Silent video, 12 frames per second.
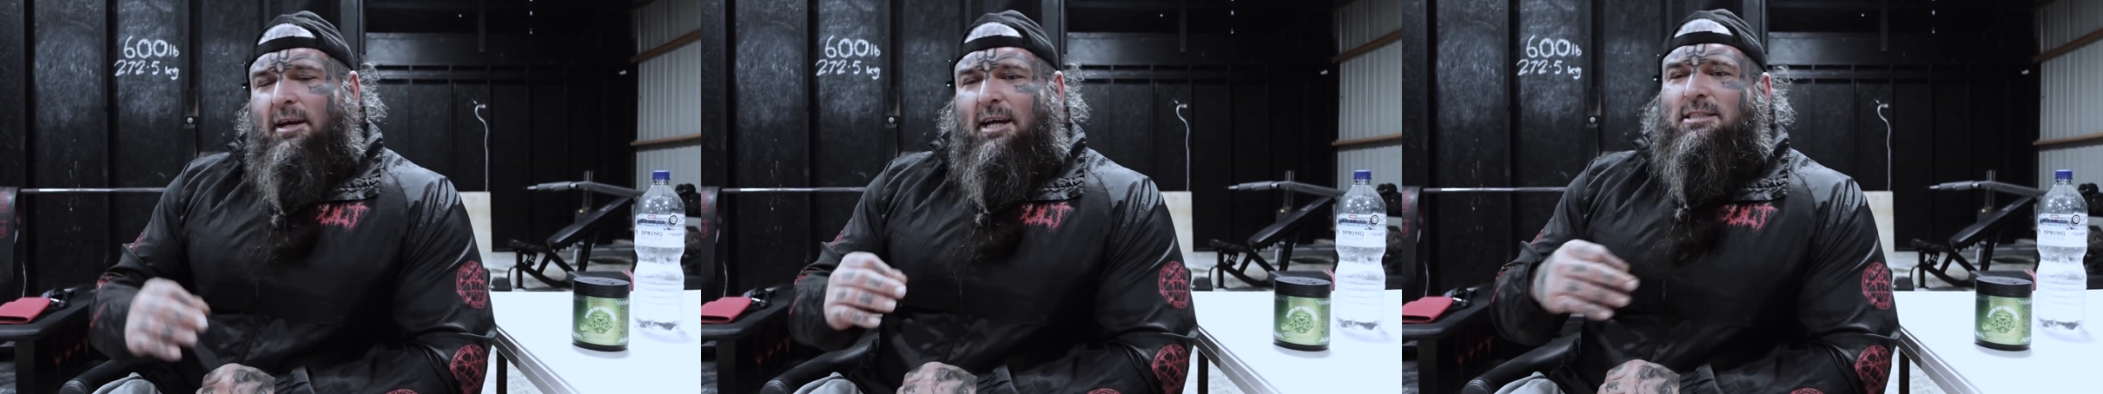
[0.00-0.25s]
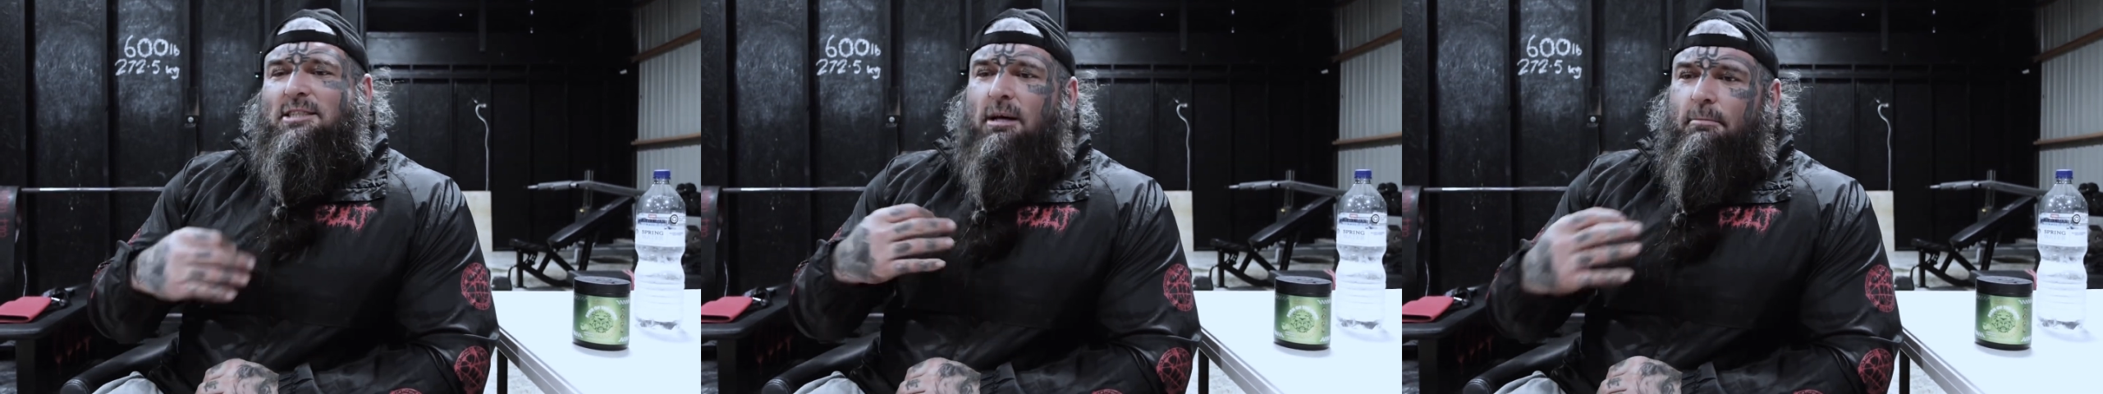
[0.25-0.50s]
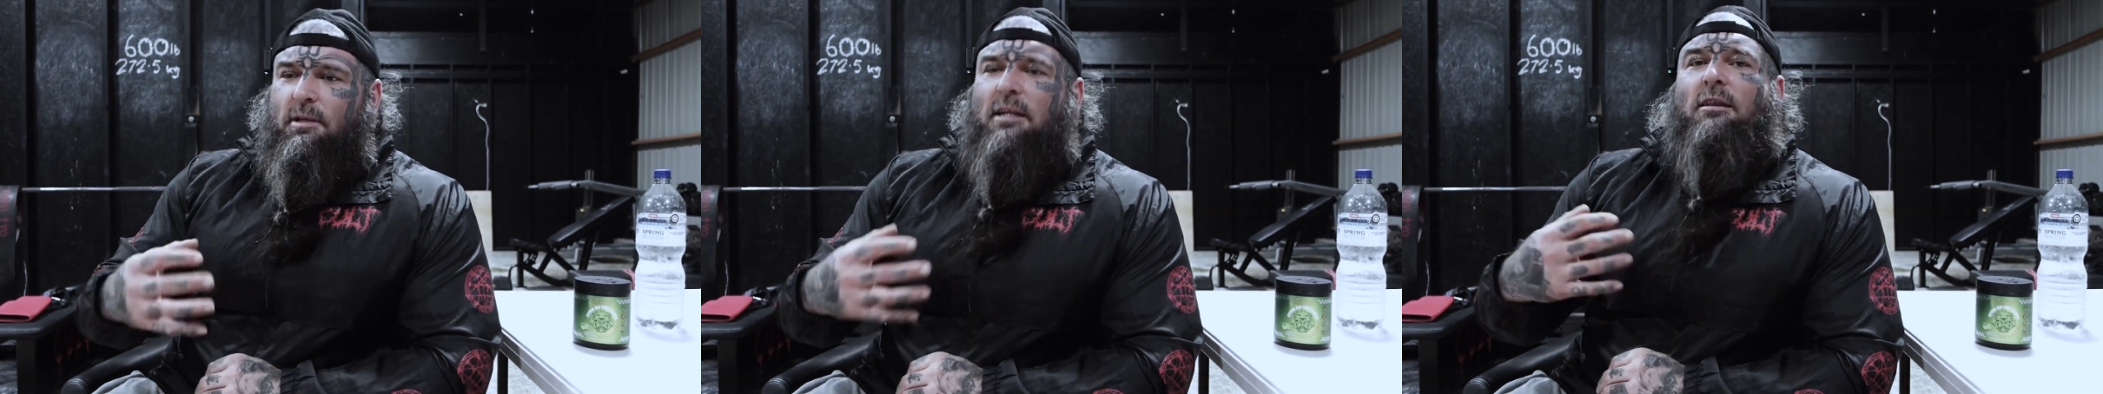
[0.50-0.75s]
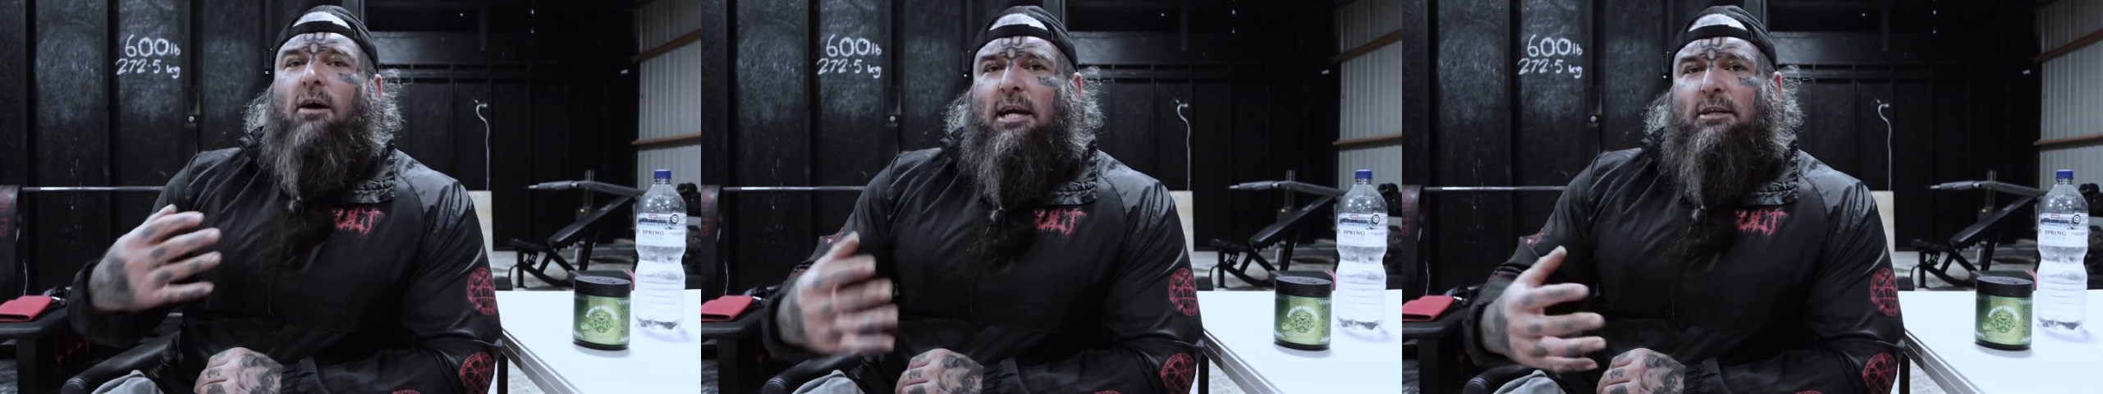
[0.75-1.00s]
It's generally
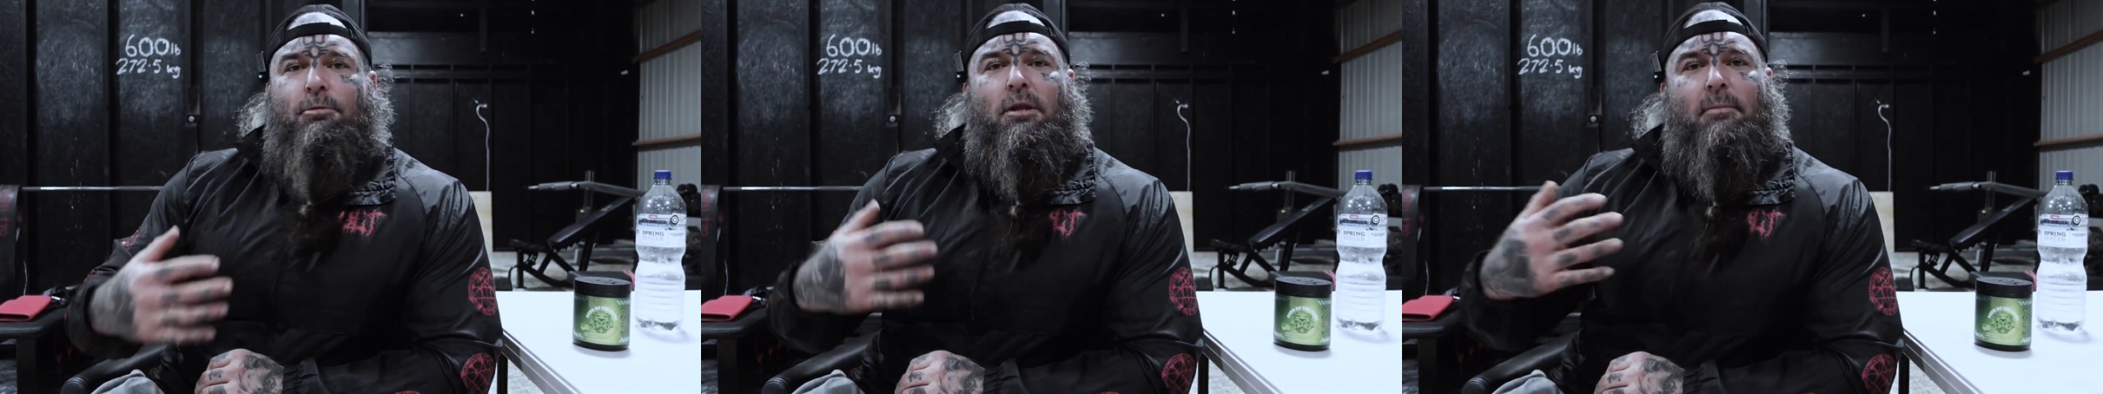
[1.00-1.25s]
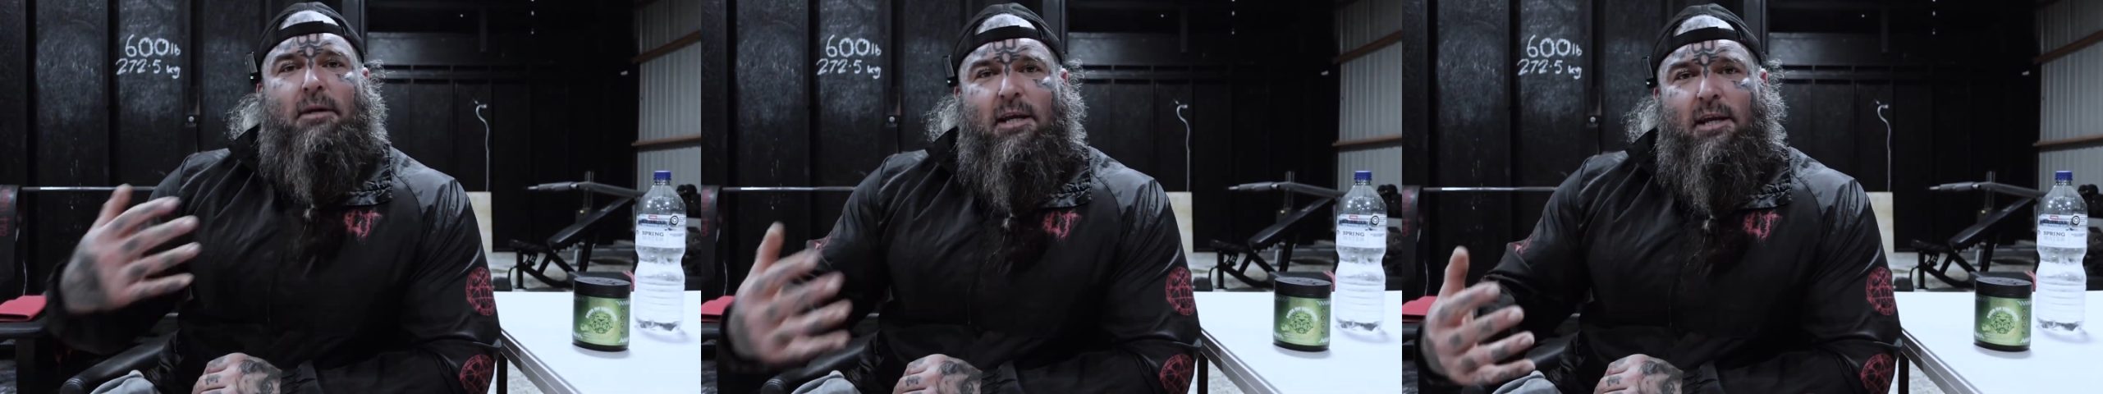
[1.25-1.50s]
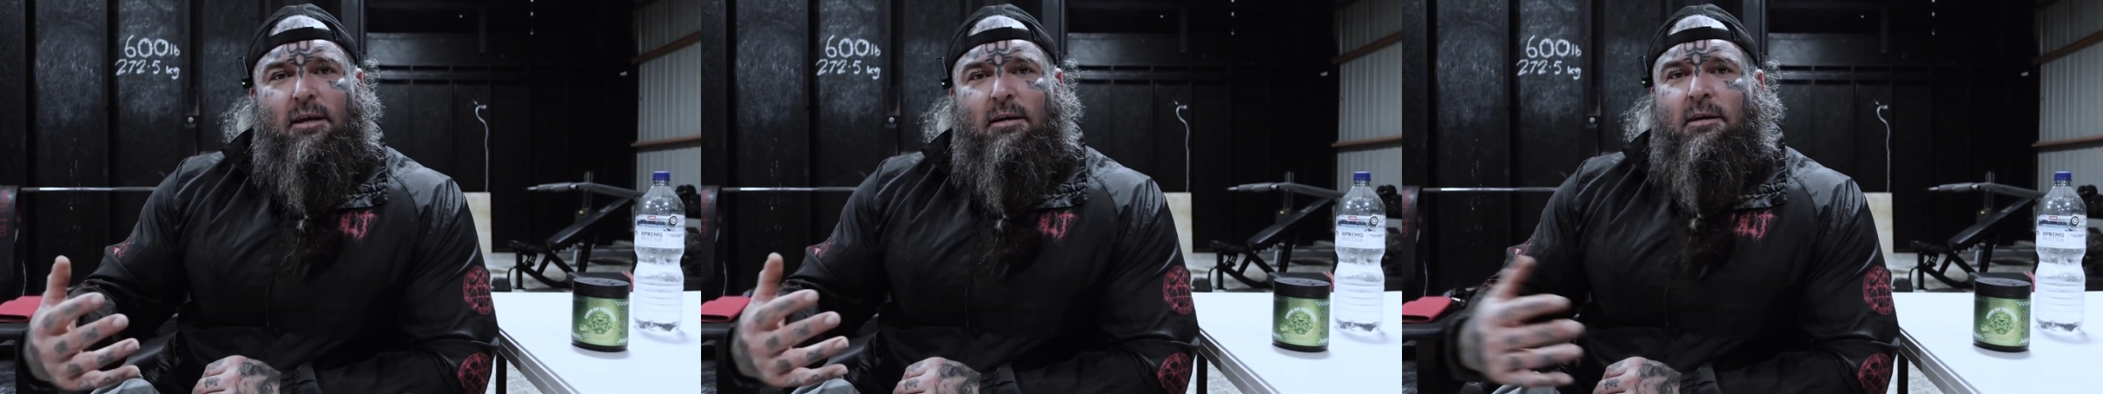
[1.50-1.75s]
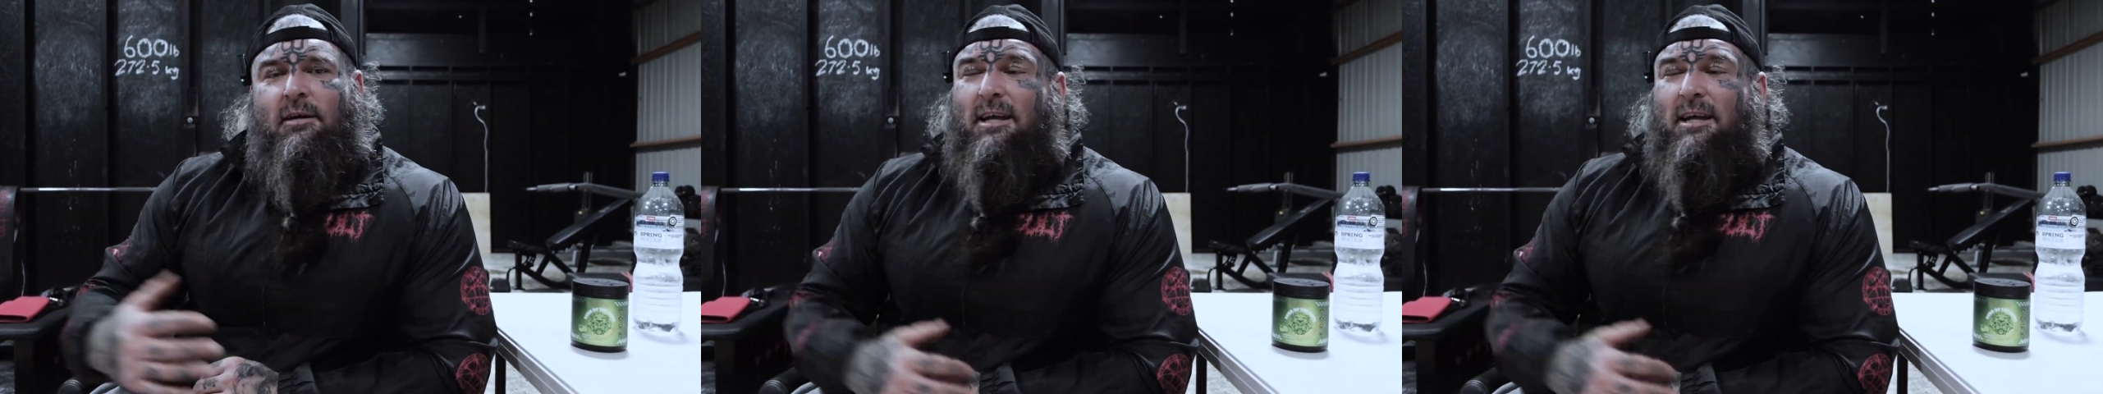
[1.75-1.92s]
lighter at the beginning,